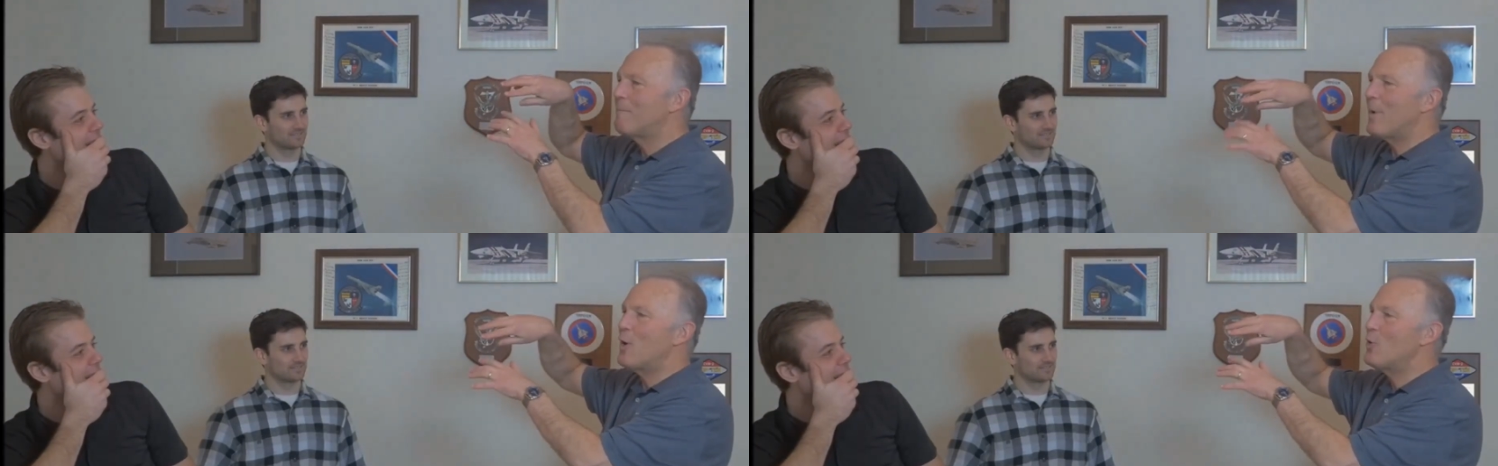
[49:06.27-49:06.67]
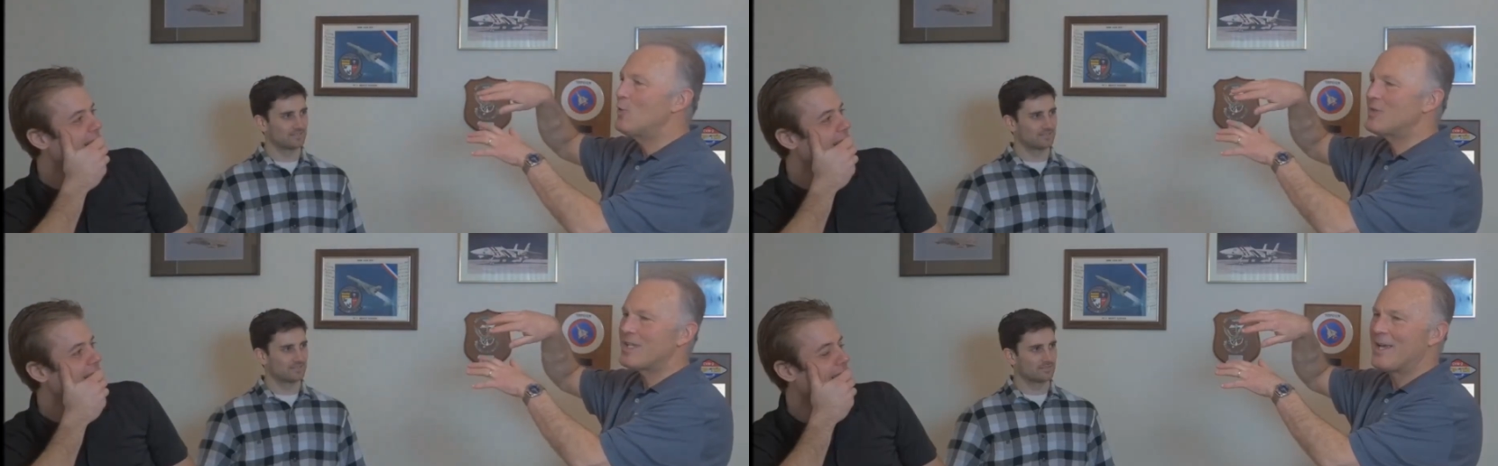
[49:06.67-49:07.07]

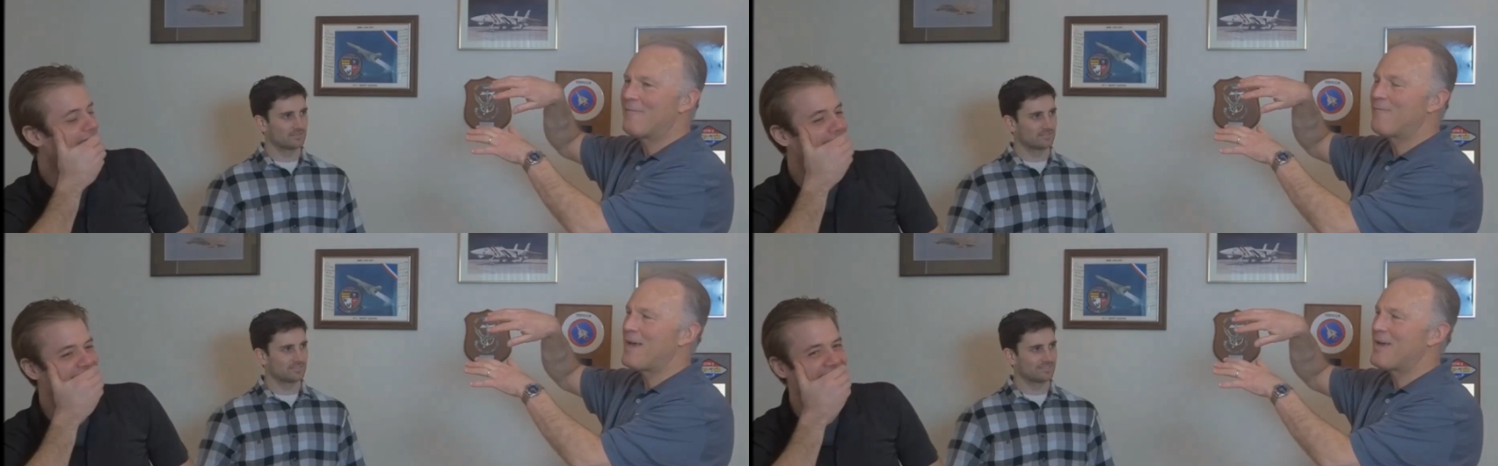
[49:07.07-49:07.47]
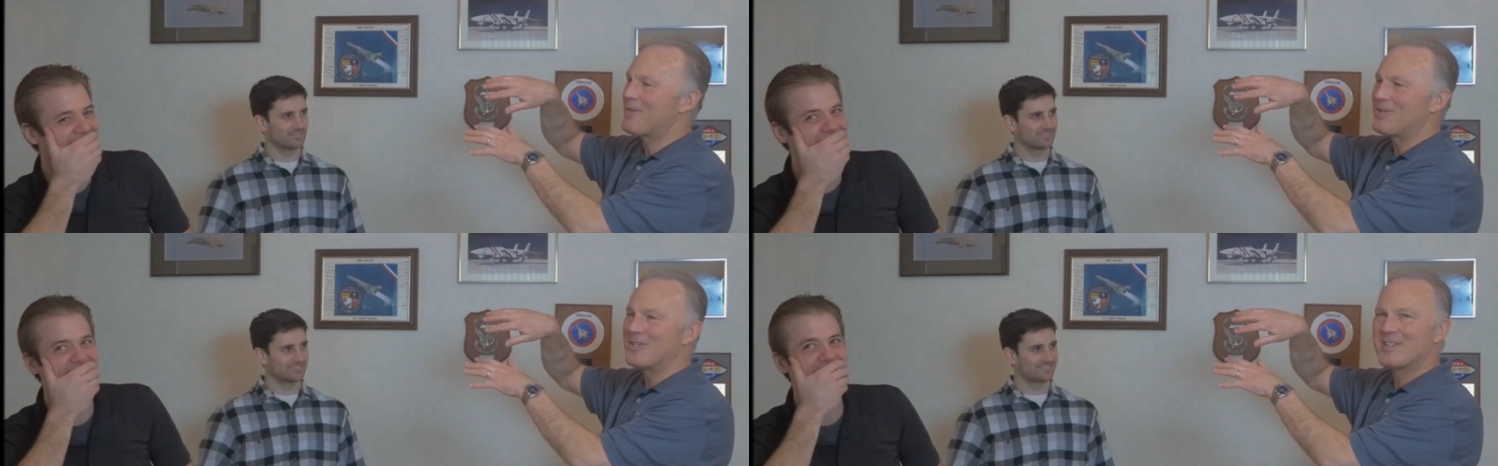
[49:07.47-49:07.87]
Speaker 1: bones and
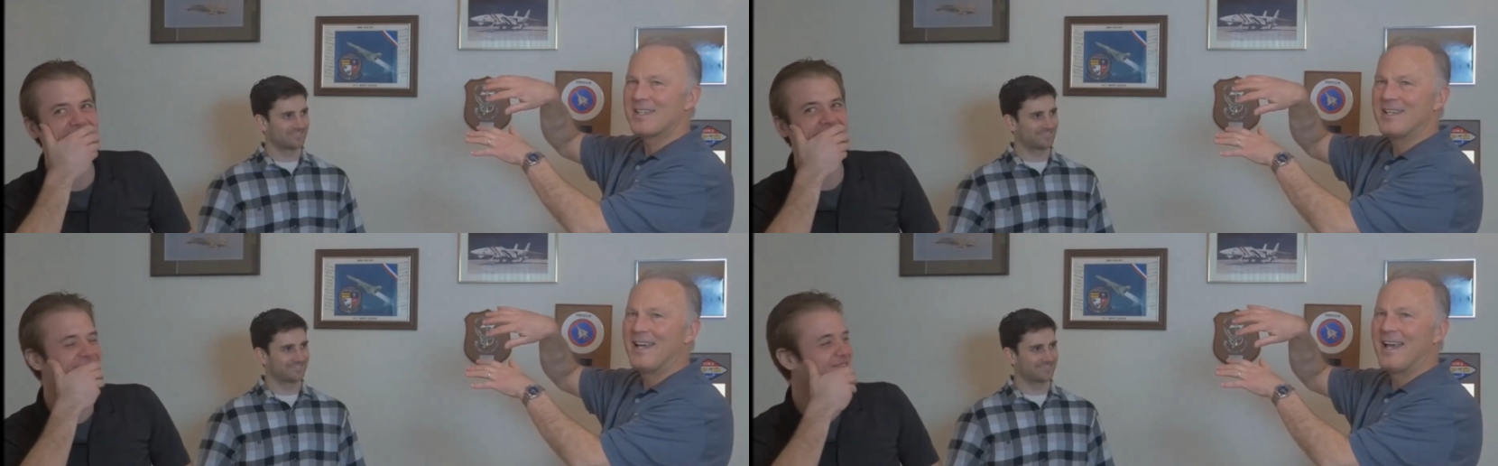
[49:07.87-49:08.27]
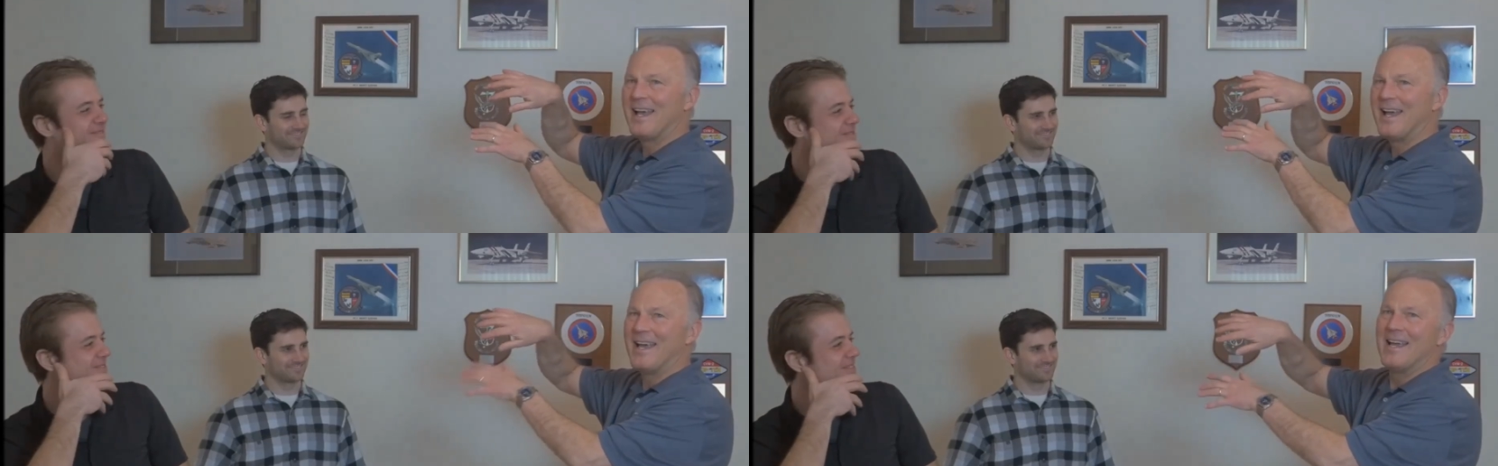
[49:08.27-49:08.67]
feathers
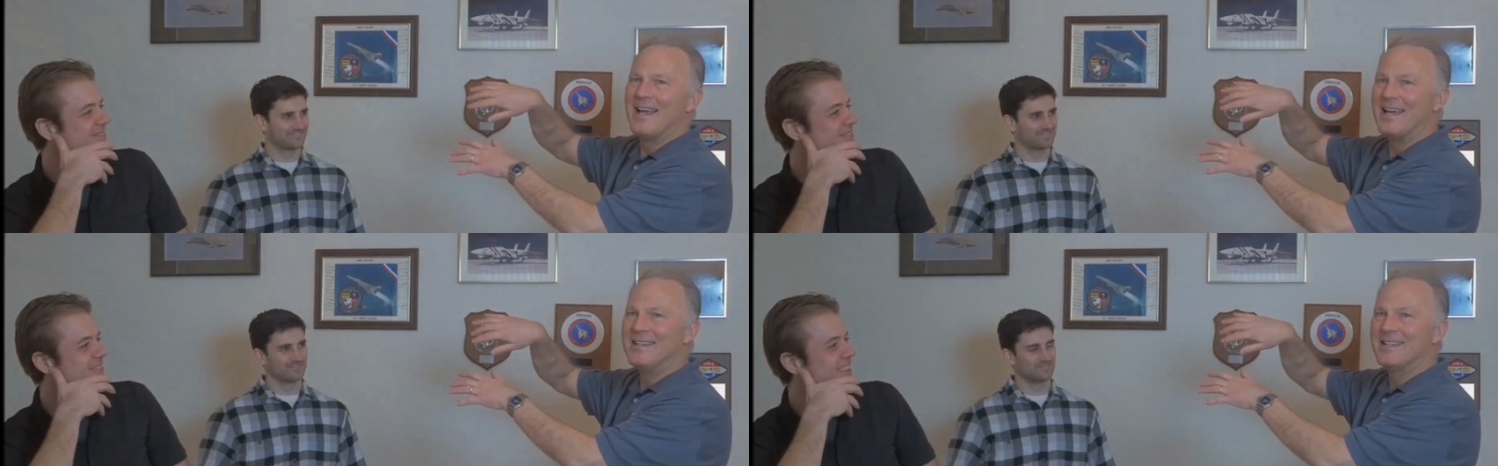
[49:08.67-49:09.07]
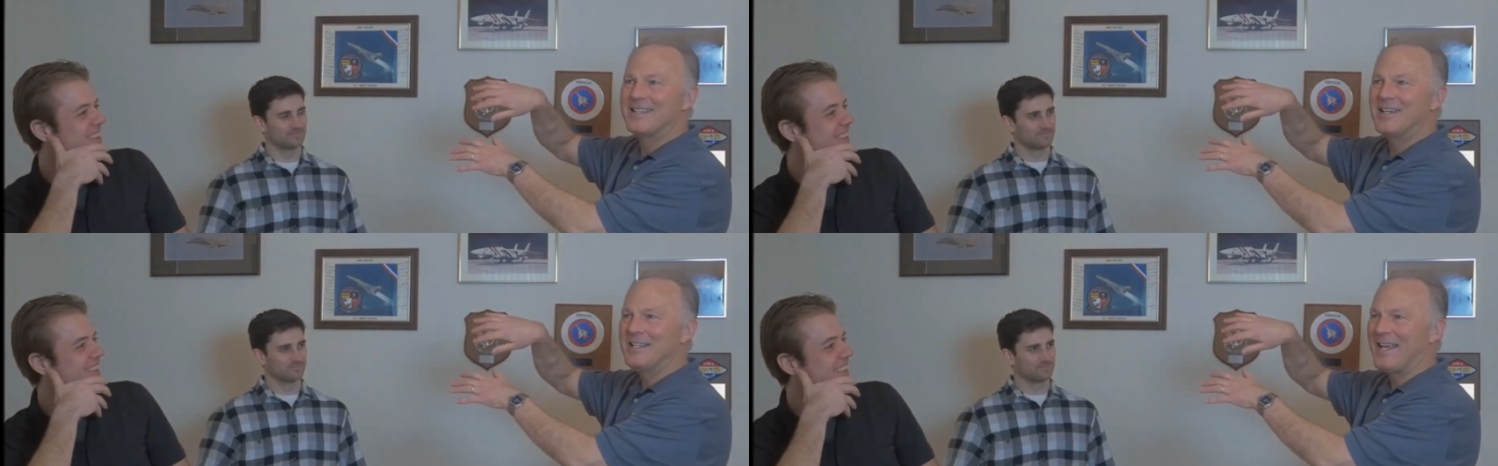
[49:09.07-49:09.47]
in the
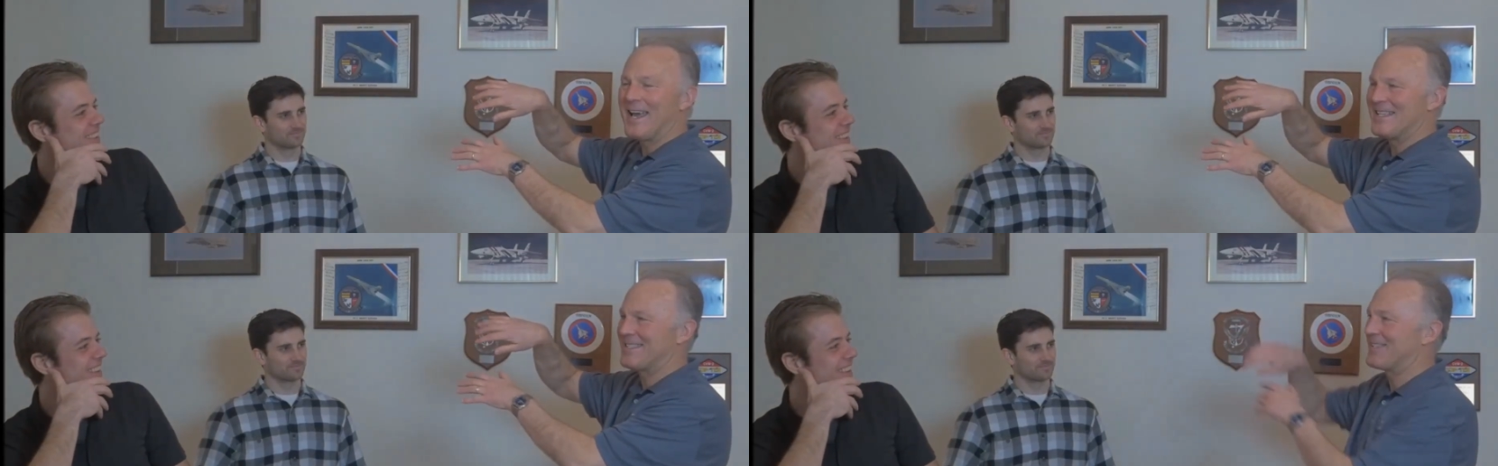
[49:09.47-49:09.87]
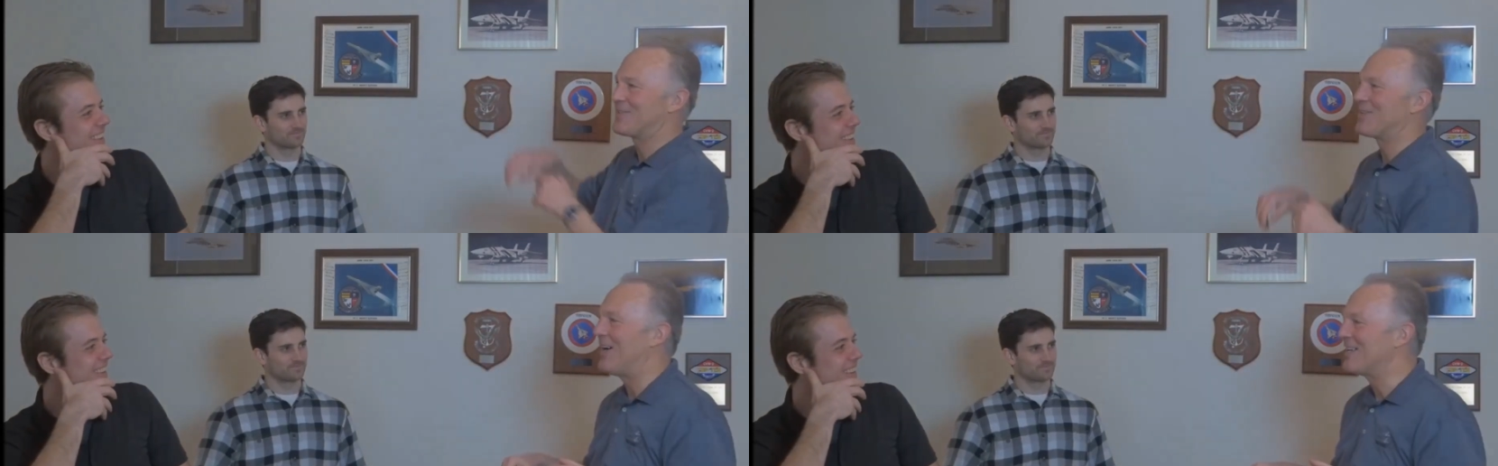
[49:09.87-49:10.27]
gun gas
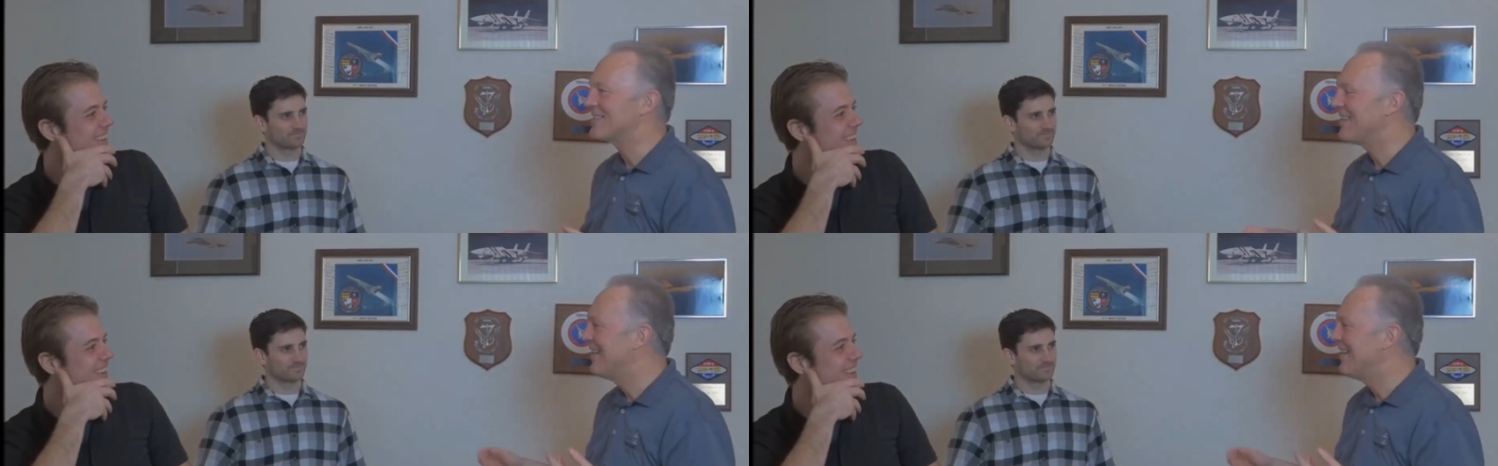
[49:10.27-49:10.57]
exhaust.